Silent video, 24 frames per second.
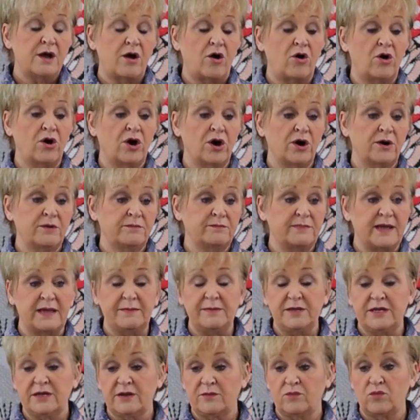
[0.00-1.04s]
or
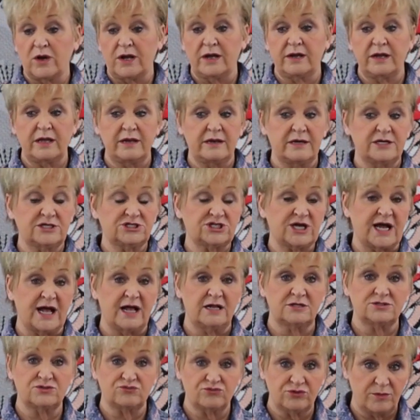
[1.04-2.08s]
maybe a rug in a
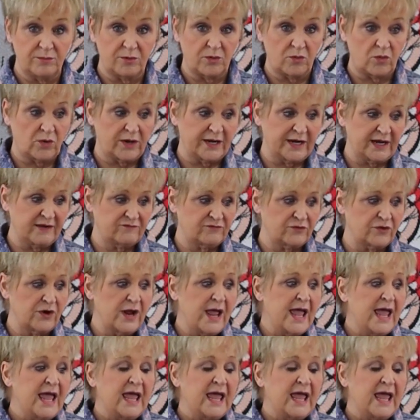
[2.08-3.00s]
child's room or whatever.